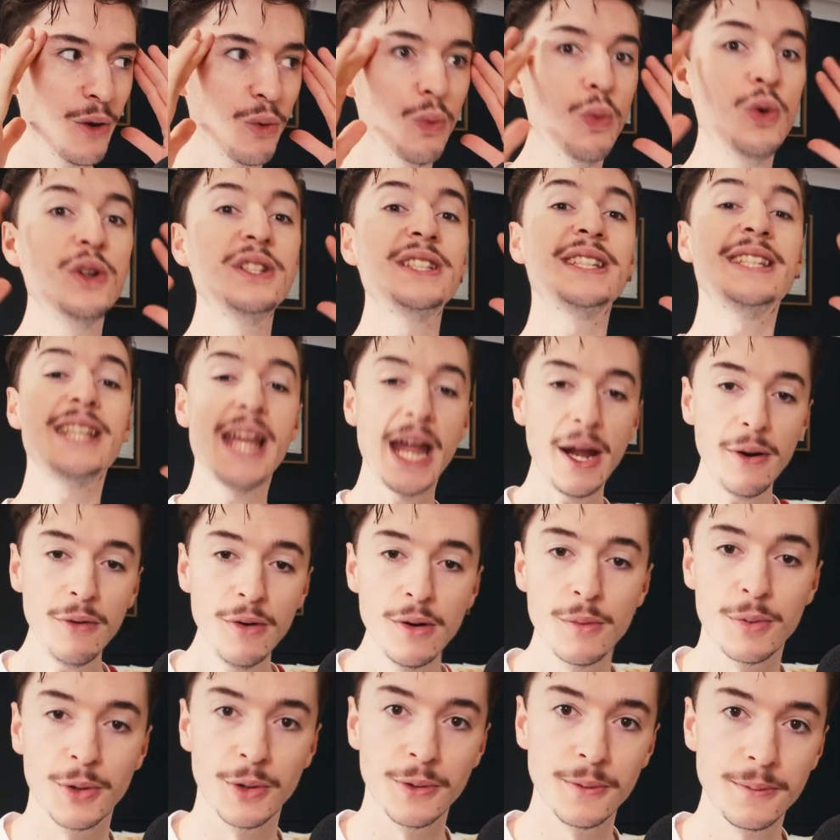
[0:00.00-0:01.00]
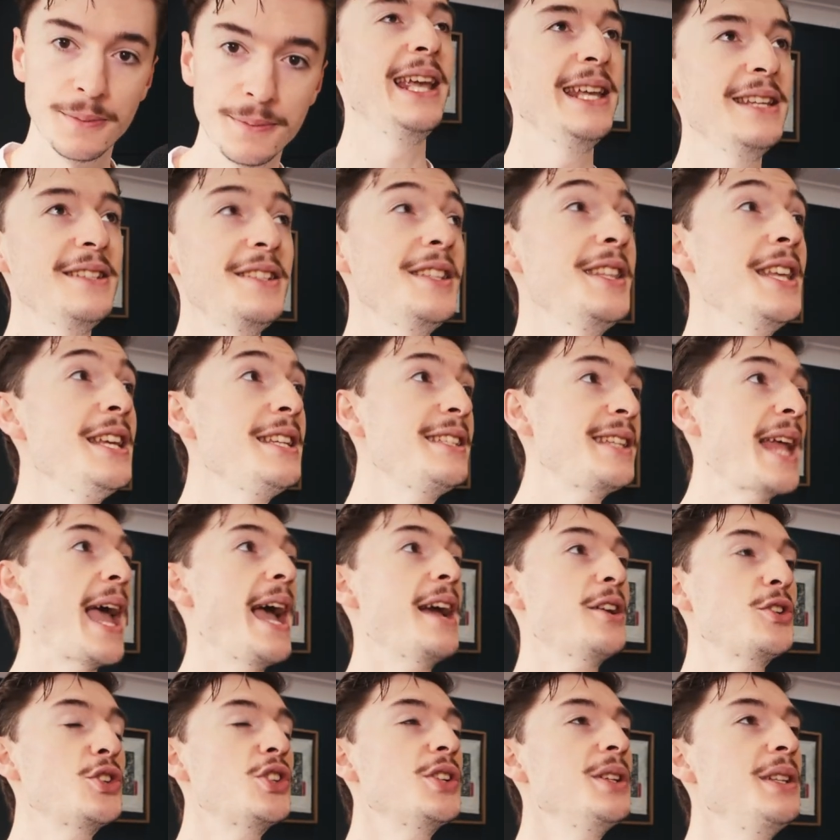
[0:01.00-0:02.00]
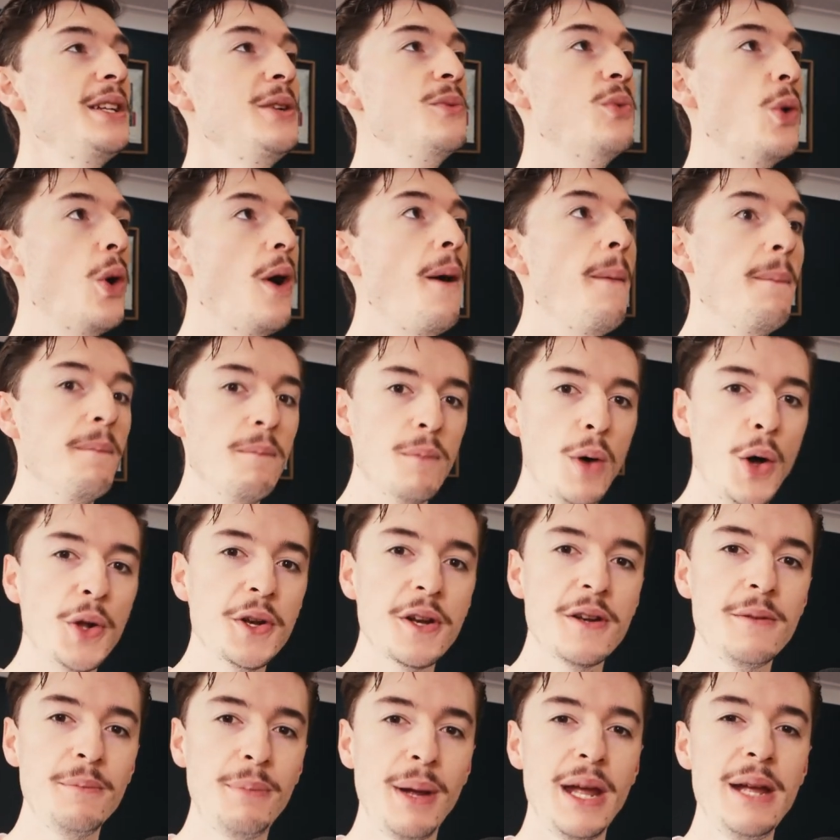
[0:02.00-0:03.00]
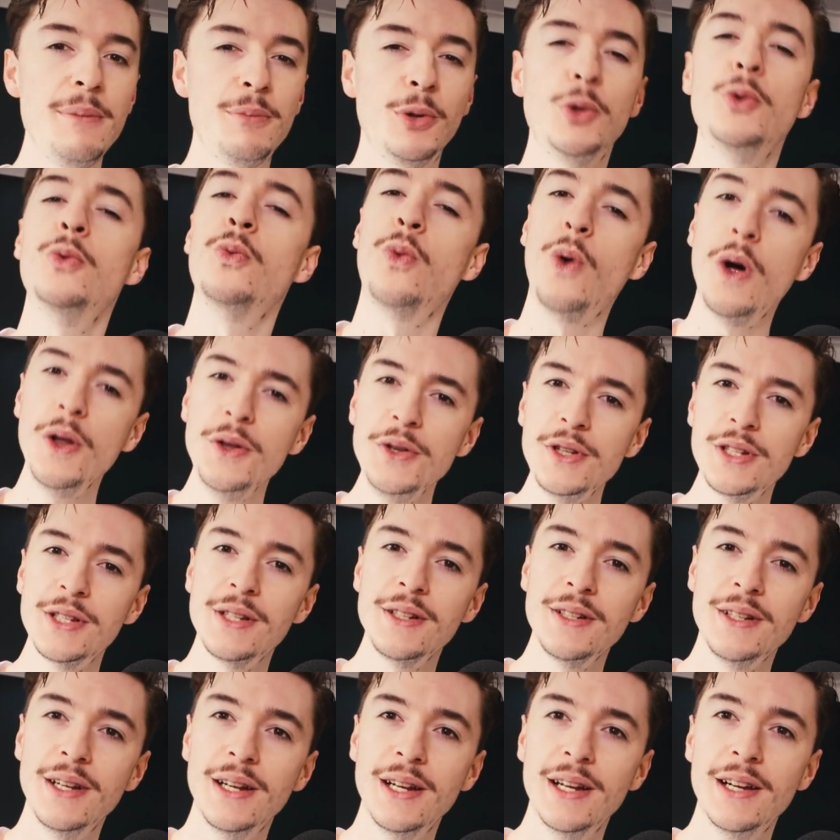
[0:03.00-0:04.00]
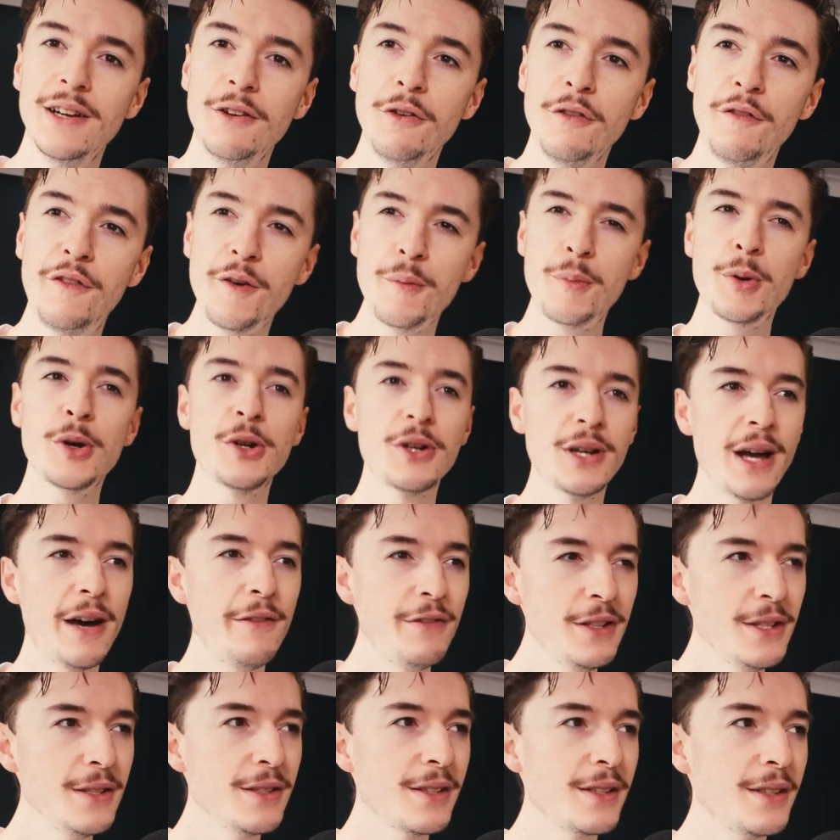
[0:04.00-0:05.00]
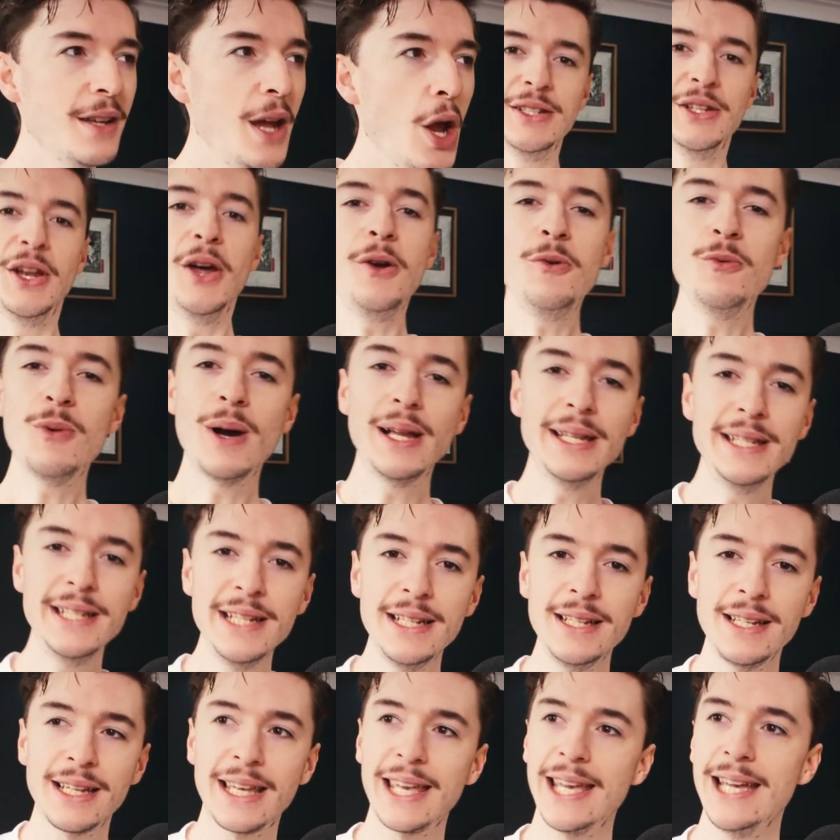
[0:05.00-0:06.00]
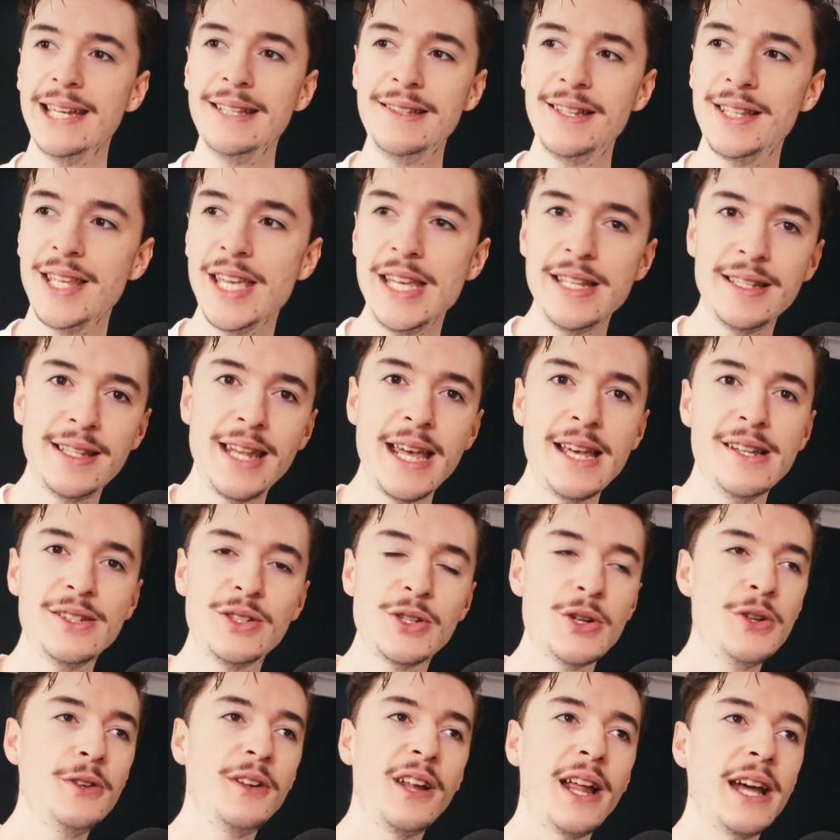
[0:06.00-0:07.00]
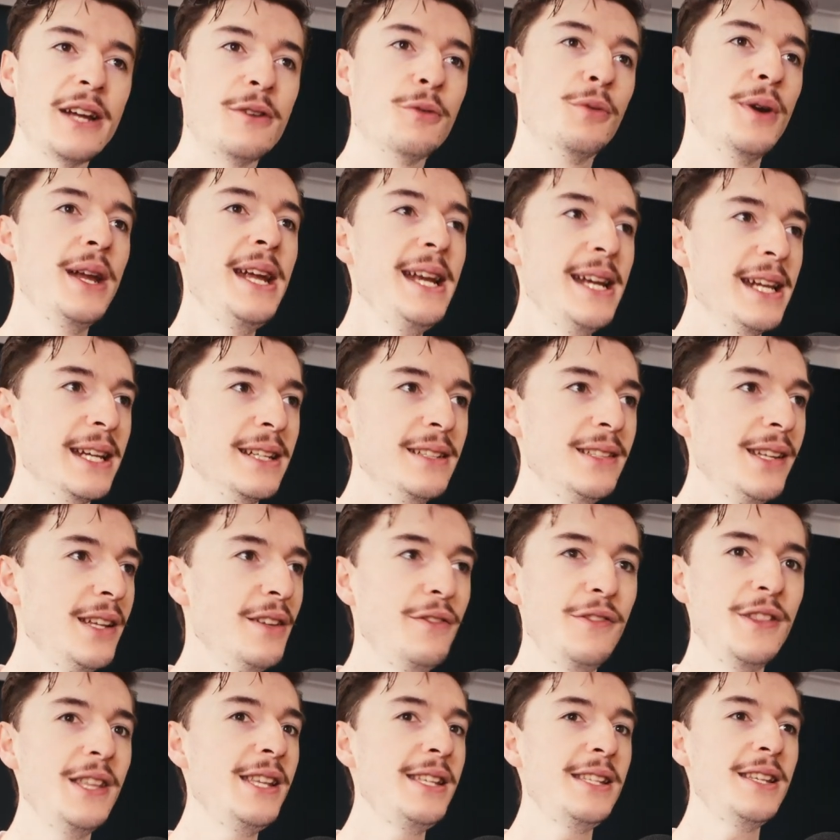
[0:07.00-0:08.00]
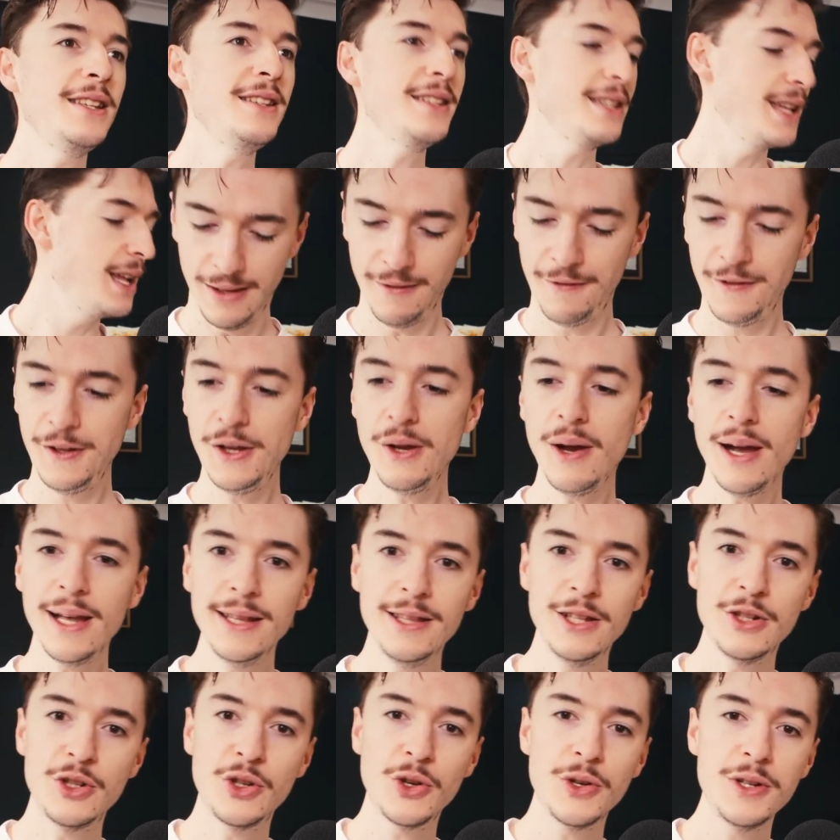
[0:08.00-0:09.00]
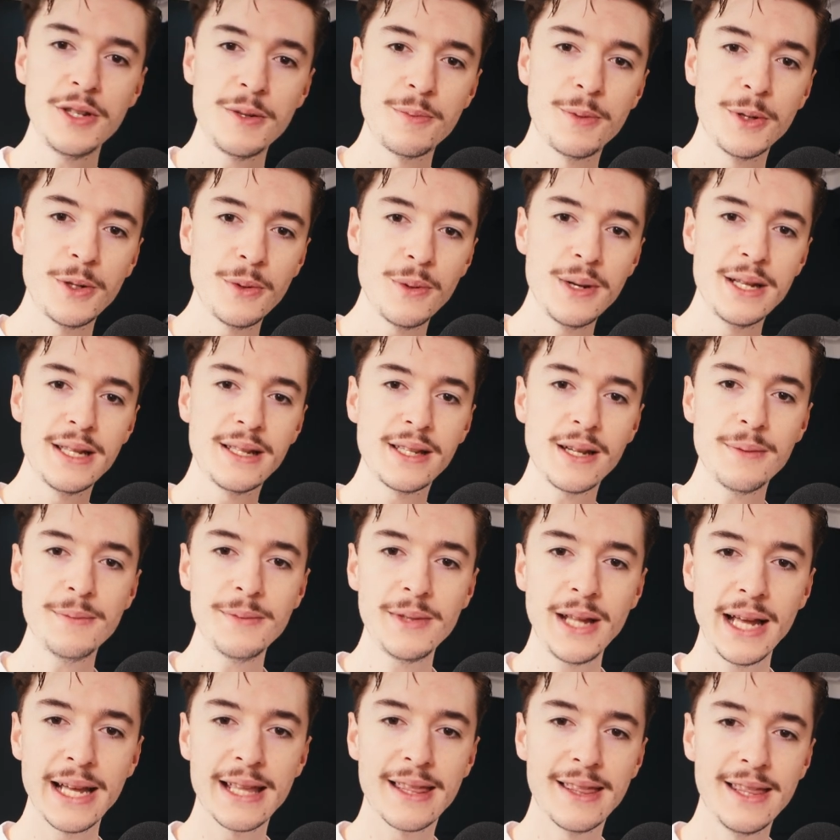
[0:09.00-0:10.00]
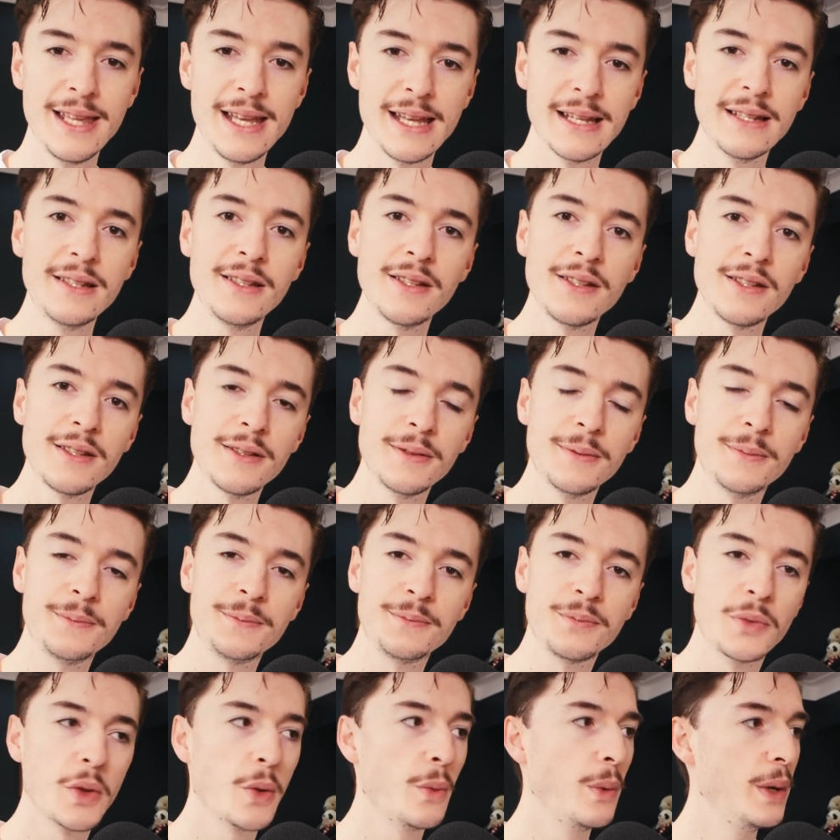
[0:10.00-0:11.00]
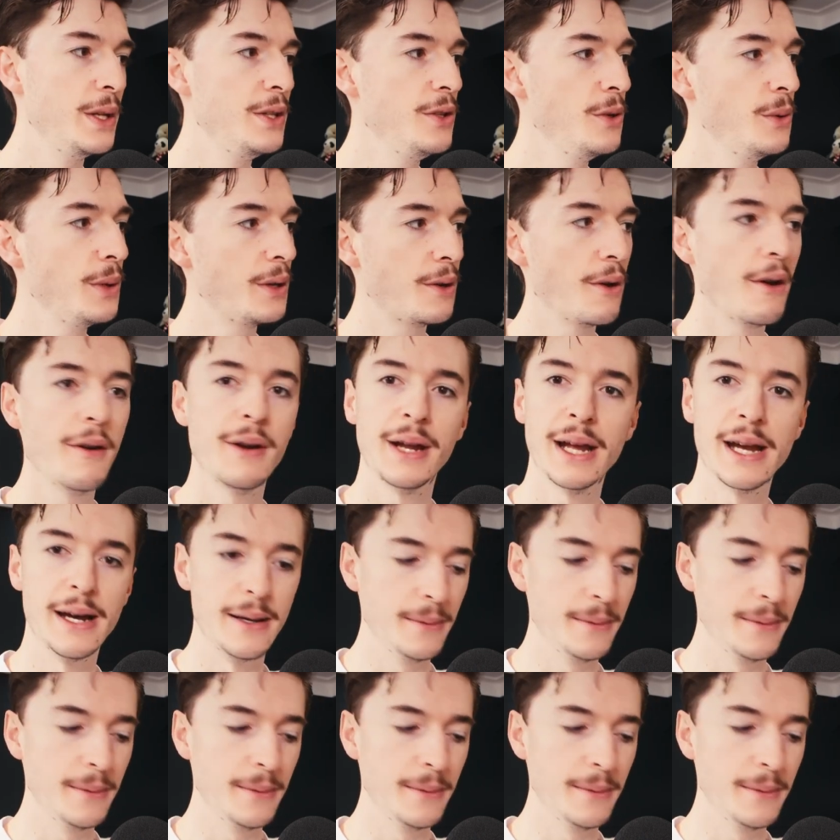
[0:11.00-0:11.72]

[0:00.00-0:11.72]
were terrible. Is this actually what modern people want for book covers? No wonder kids these days don't like reading. If you had the choice between something like this when you were growing